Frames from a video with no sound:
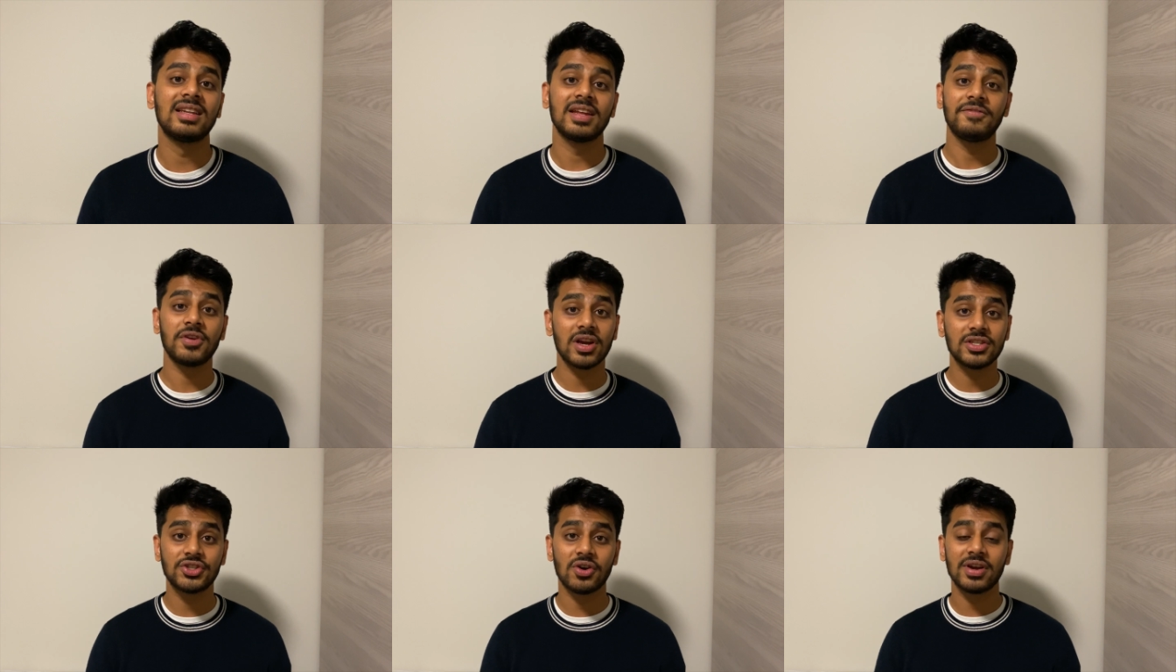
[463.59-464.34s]
If you
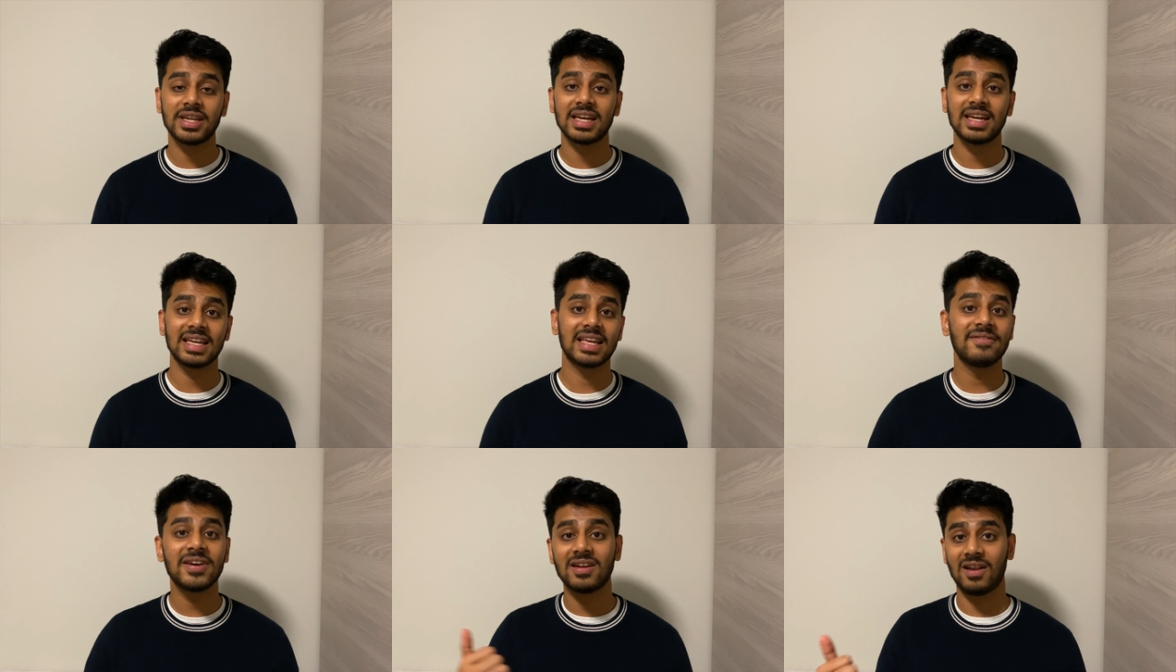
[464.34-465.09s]
enjoyed it, give
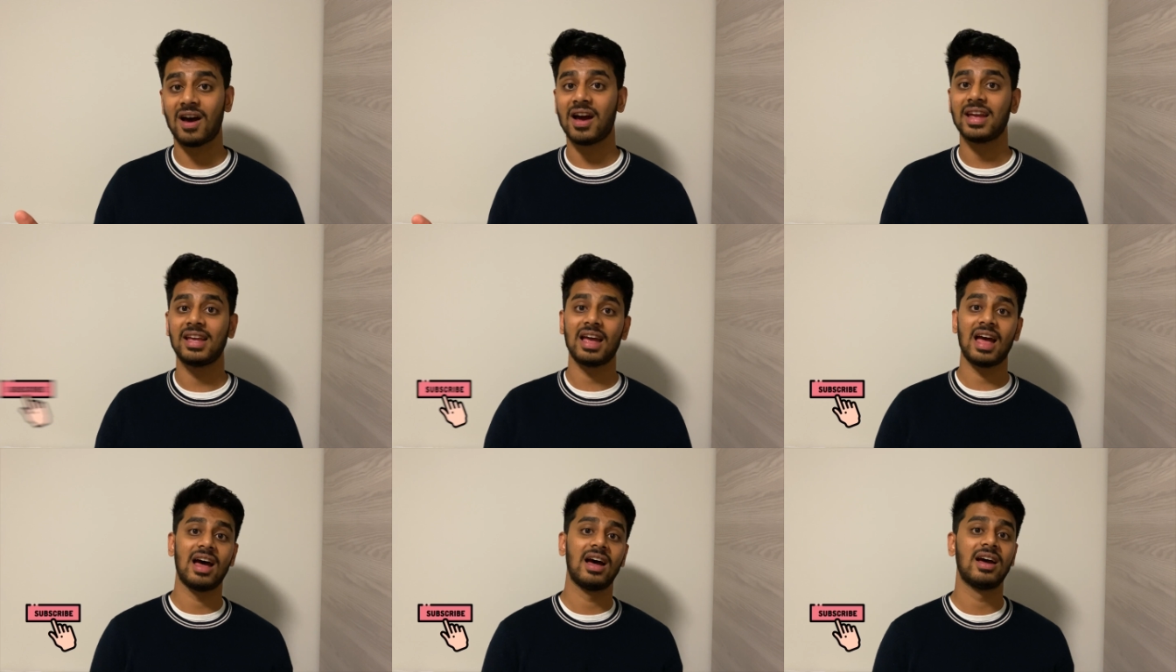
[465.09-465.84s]
it a like
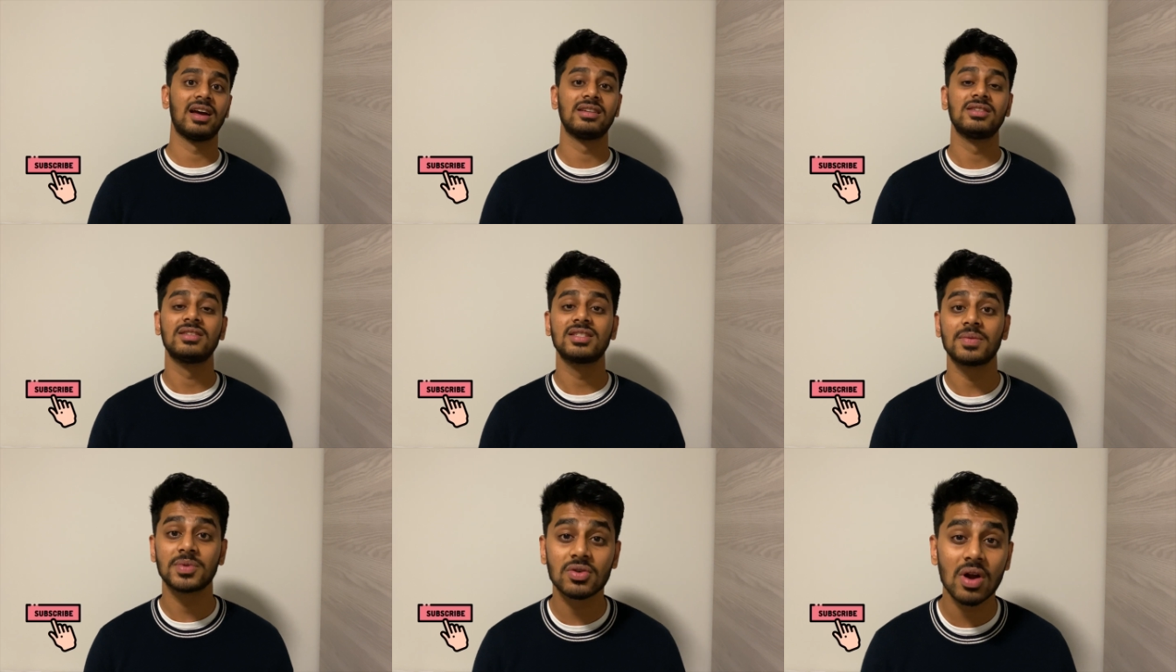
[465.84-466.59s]
and
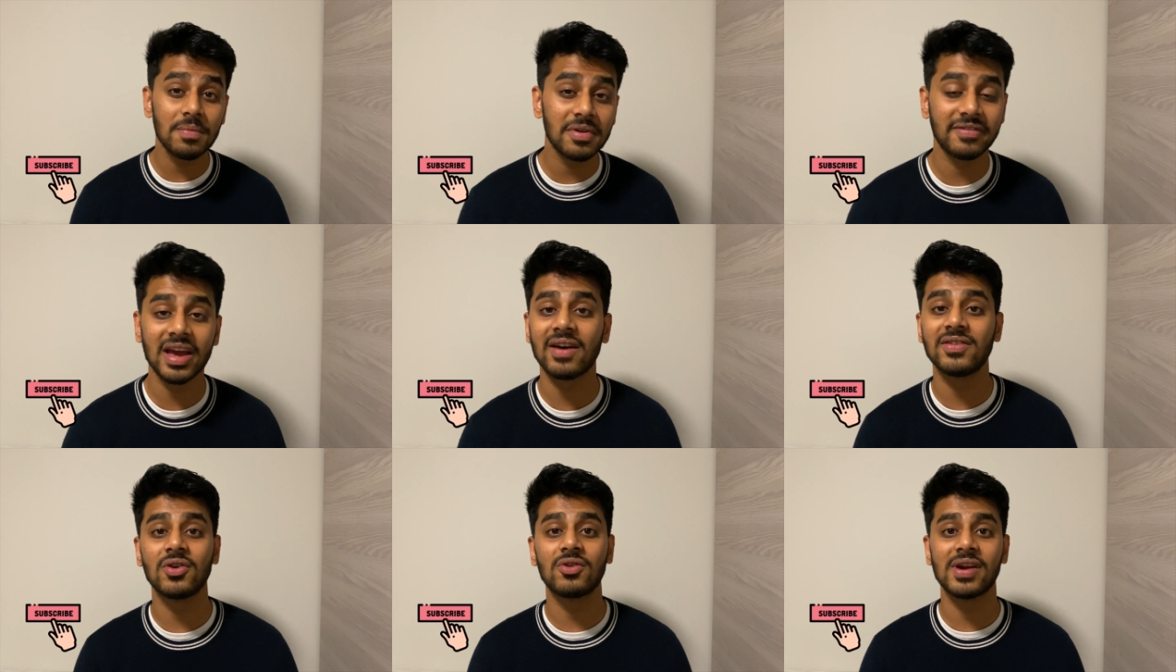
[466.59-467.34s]
subscribe if you
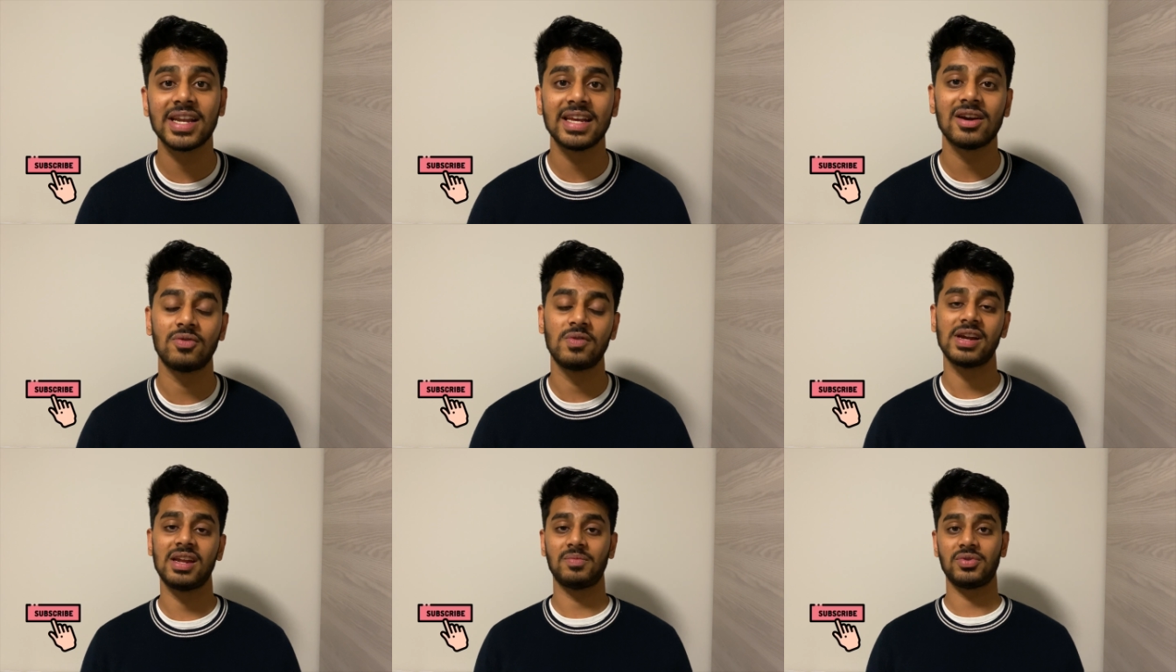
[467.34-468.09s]
haven't already. I'll
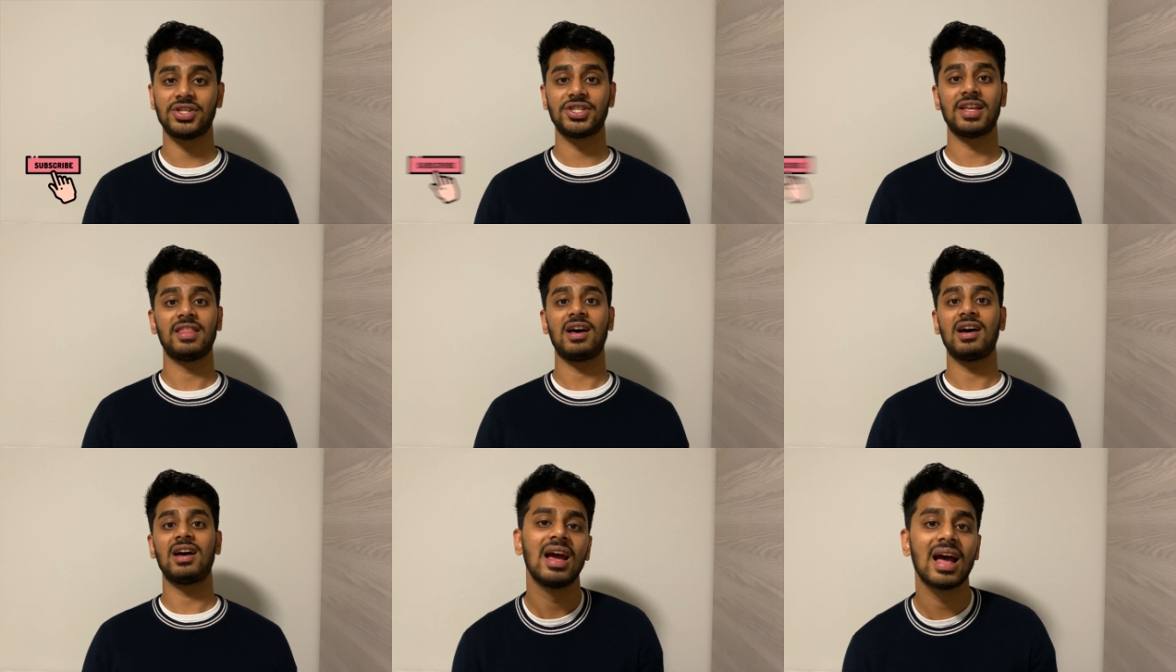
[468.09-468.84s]
really appreciate
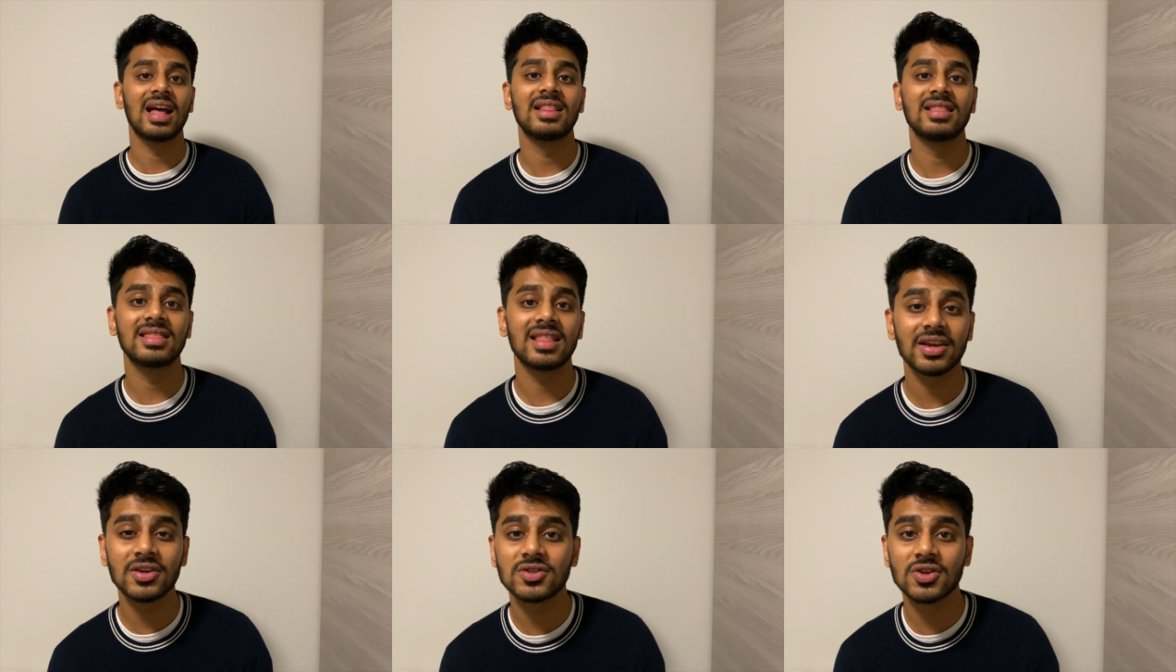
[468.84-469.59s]
that. And
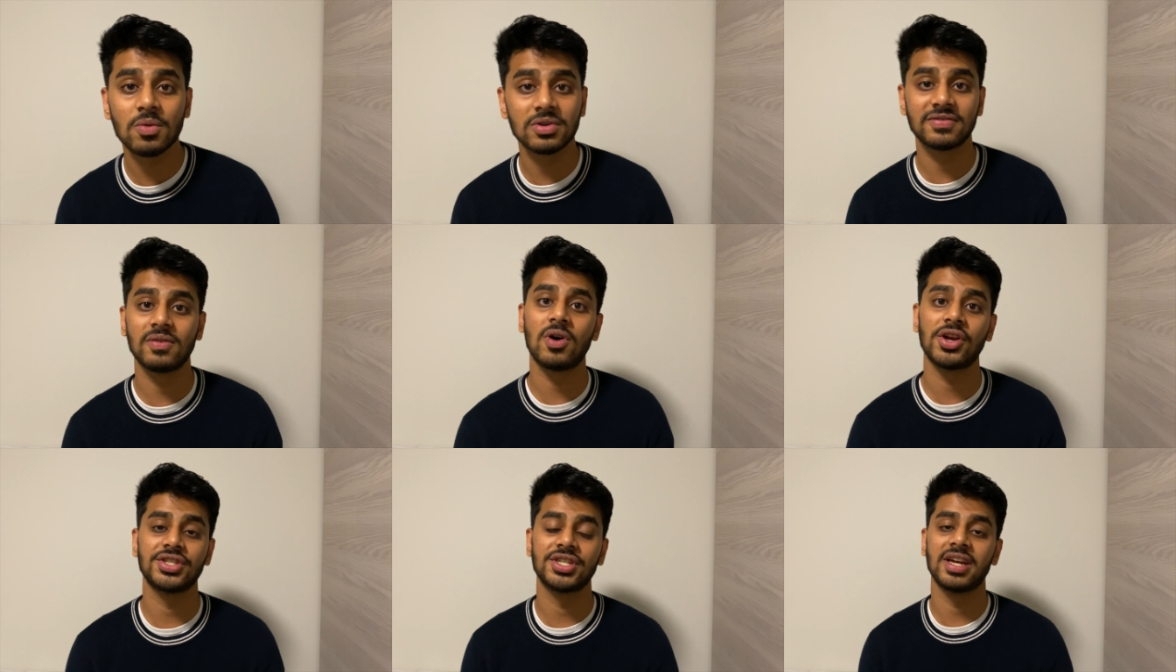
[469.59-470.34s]
thank you so much for
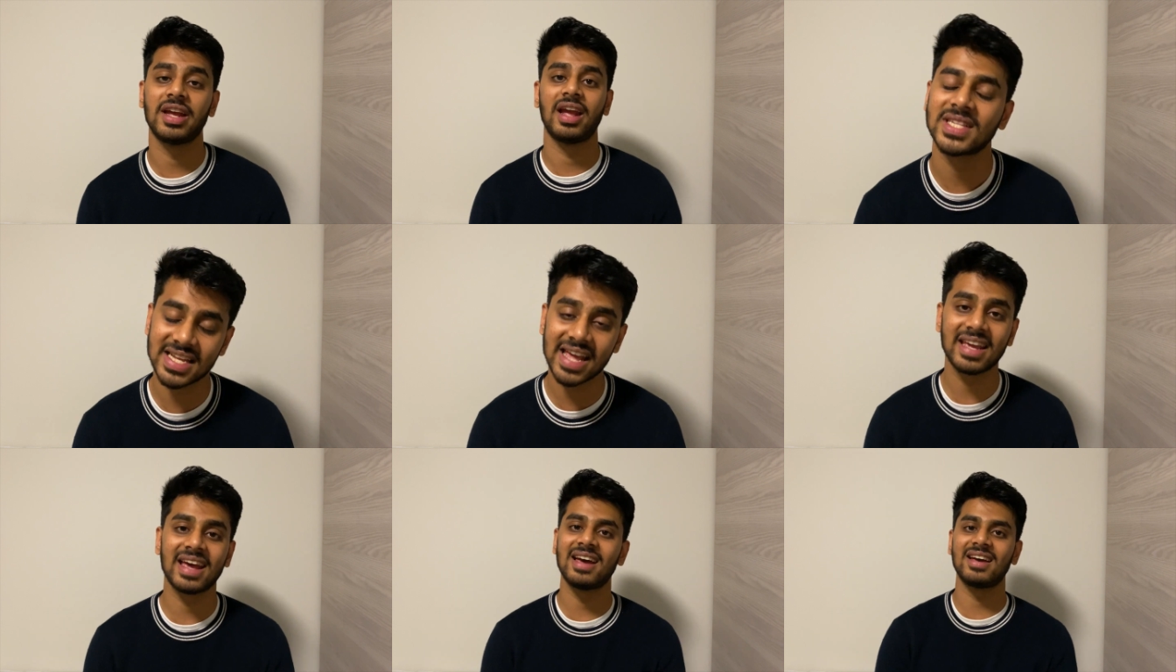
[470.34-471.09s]
watching. Take
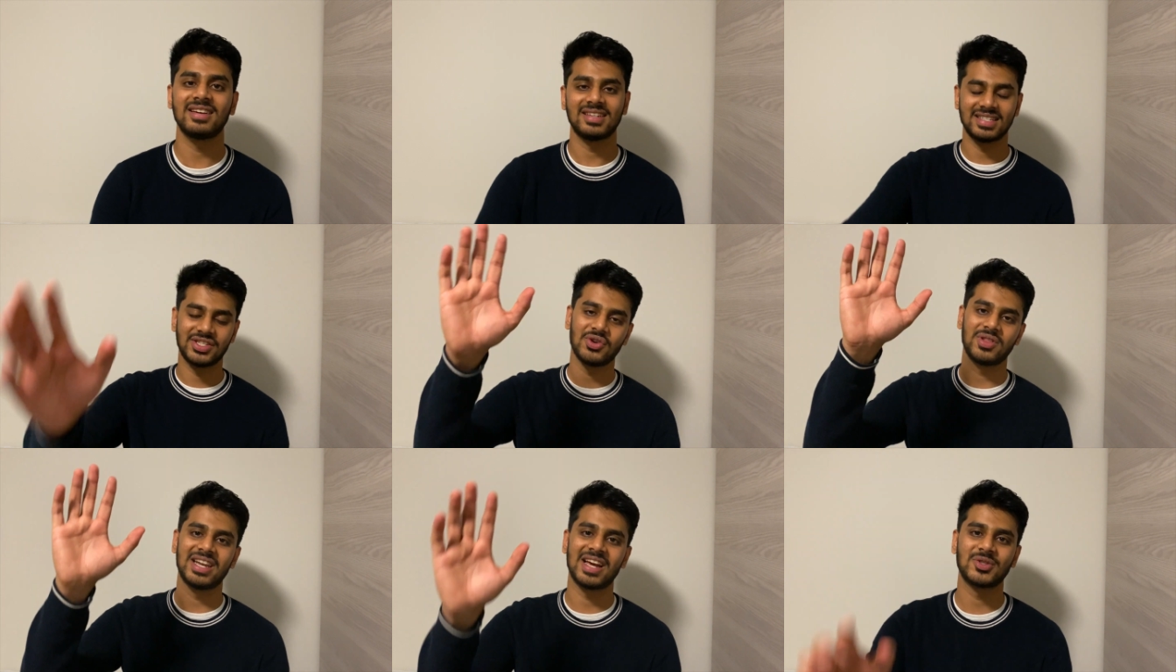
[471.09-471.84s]
care. See you on
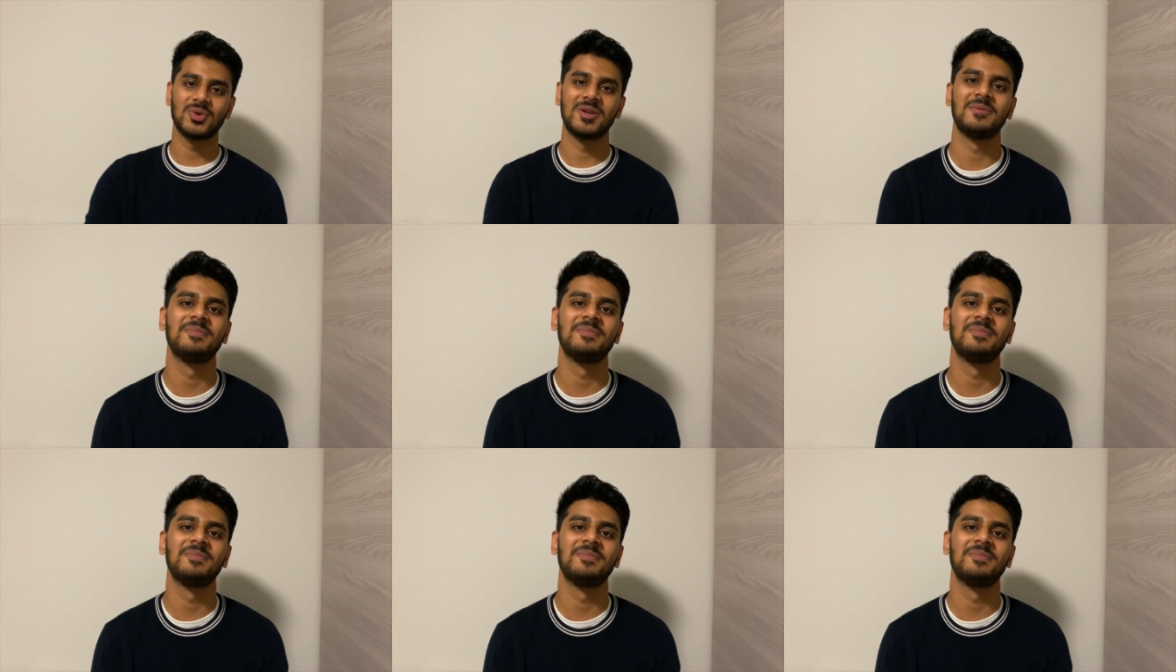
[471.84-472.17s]
the next one.